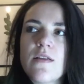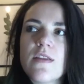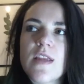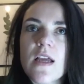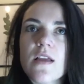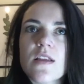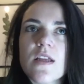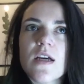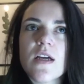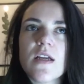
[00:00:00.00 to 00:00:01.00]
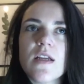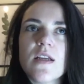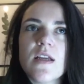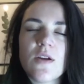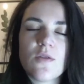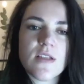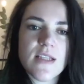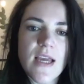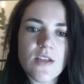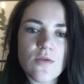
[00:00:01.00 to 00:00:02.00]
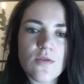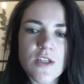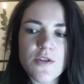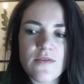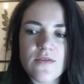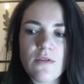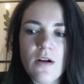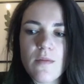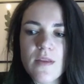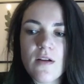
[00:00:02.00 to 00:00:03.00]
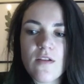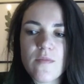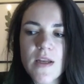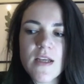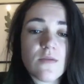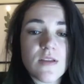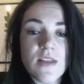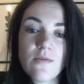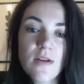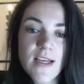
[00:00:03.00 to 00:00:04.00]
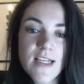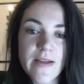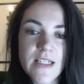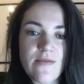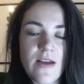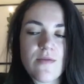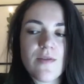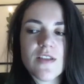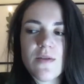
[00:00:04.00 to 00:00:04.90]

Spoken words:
think that in order to get into horses, you have to grow up with a lot of money because obviously they're really expensive animals.